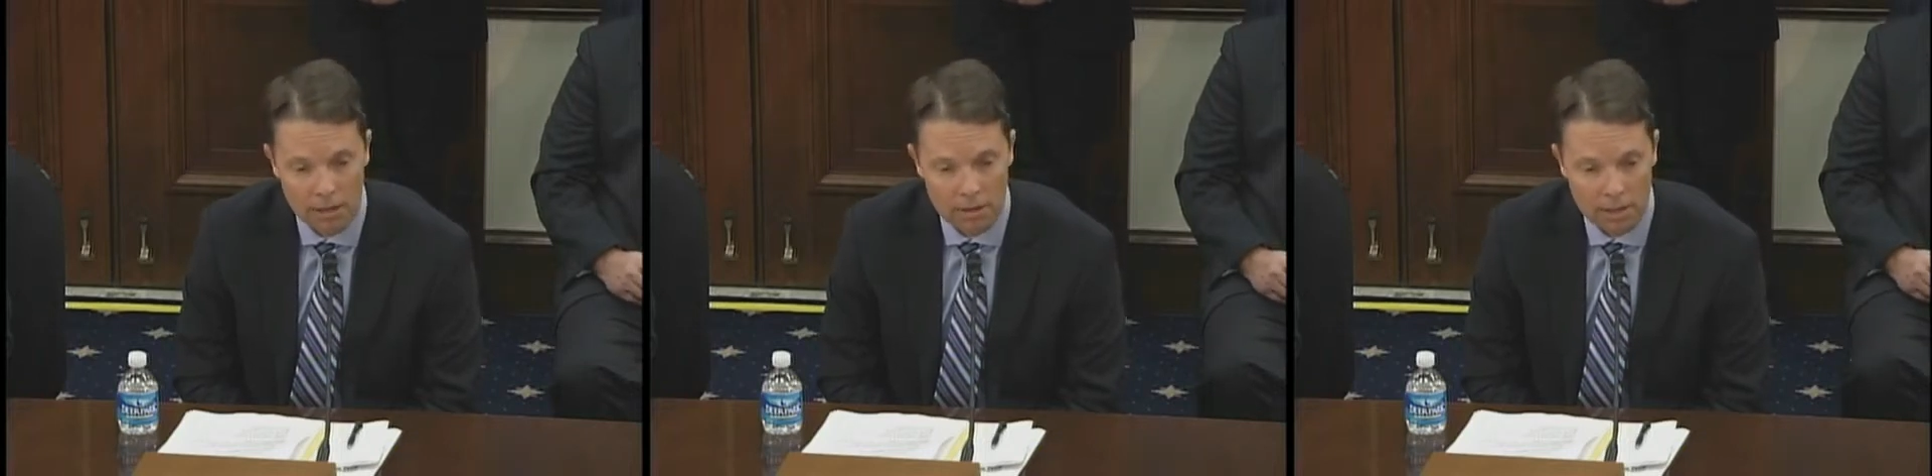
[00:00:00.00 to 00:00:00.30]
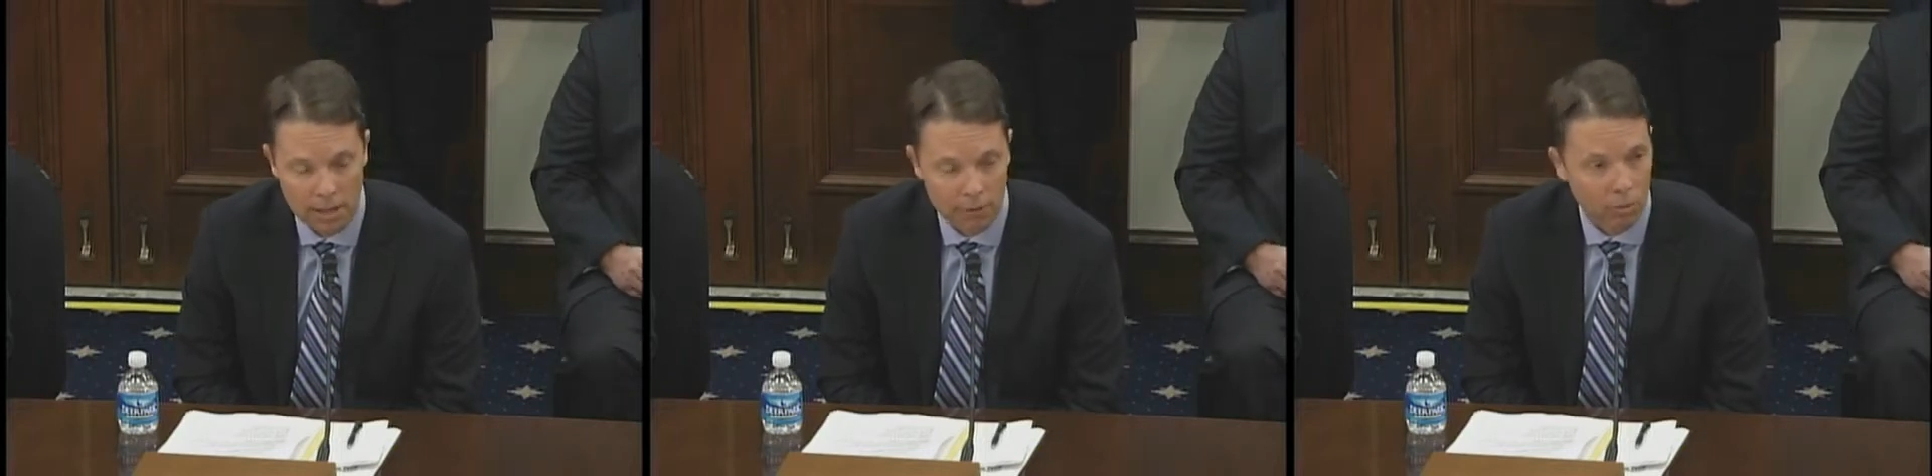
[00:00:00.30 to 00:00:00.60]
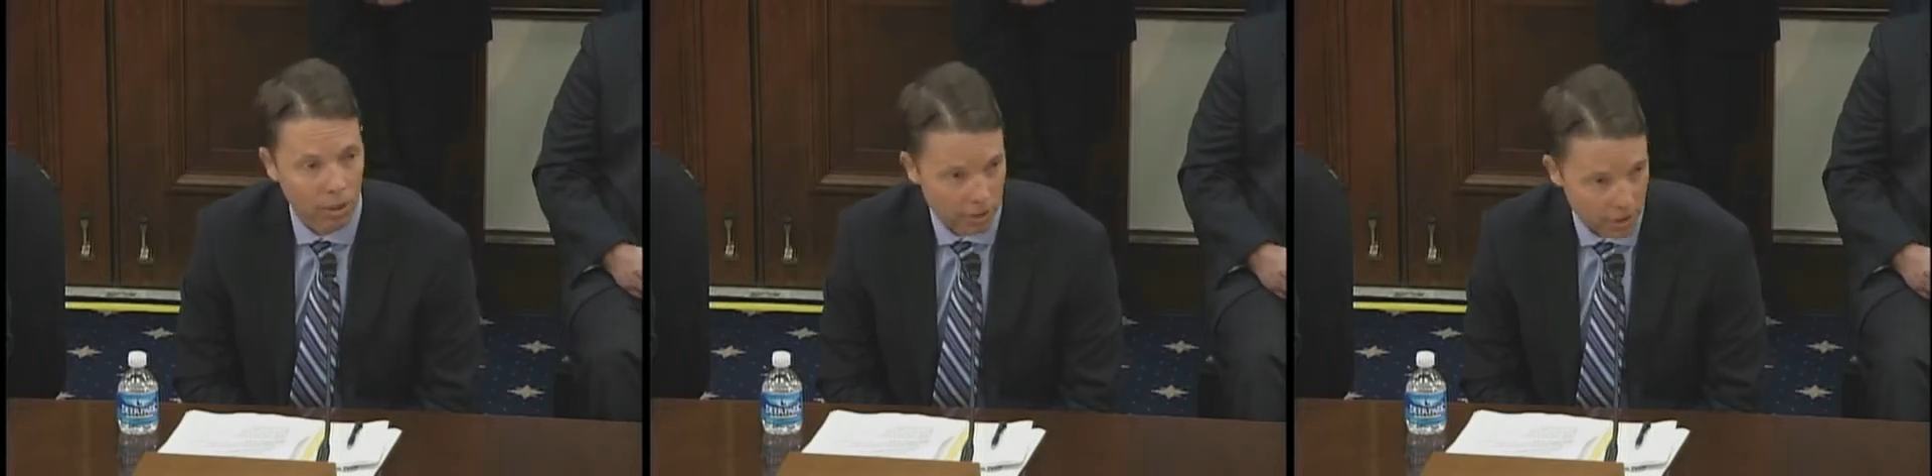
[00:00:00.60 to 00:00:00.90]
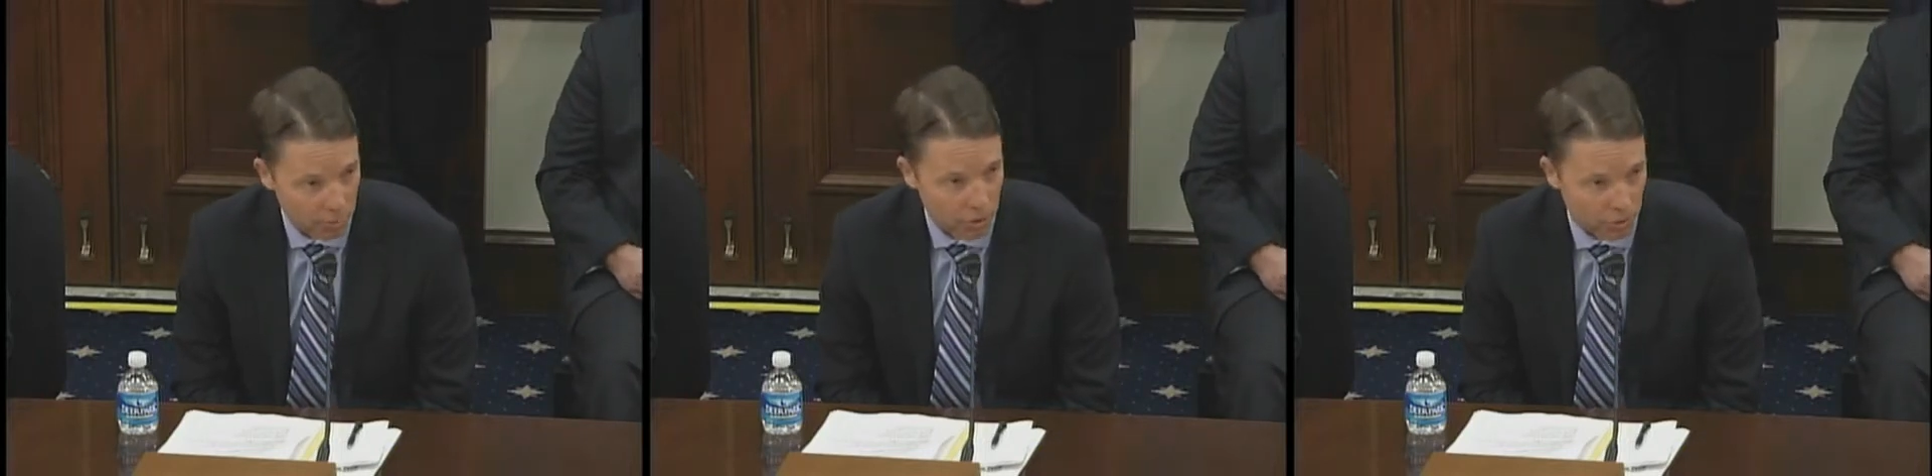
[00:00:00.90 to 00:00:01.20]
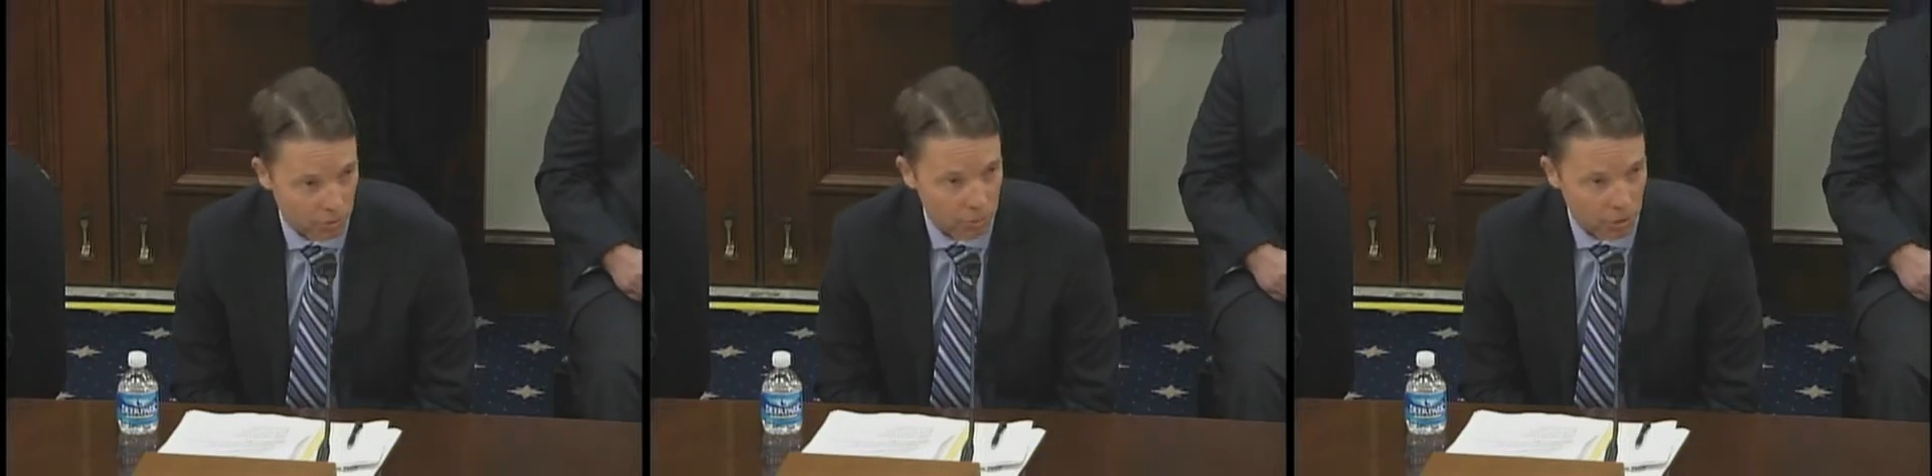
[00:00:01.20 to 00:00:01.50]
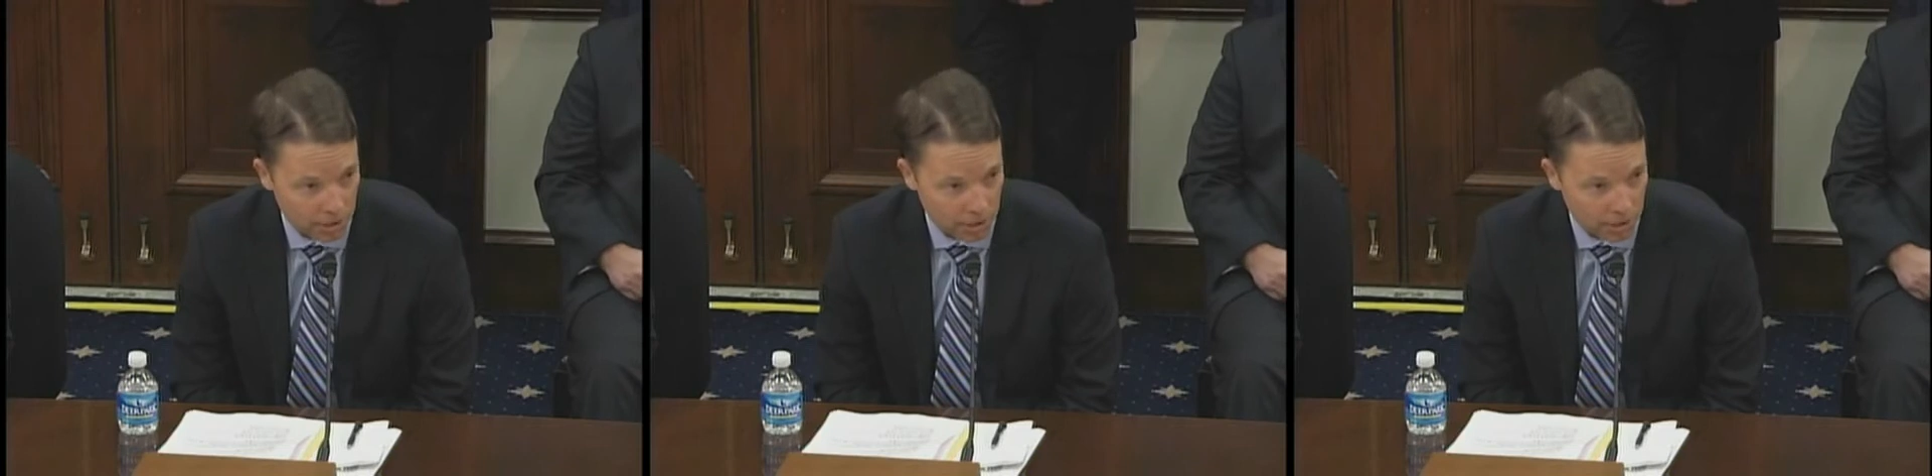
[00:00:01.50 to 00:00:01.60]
they've run the numbers, so to speak.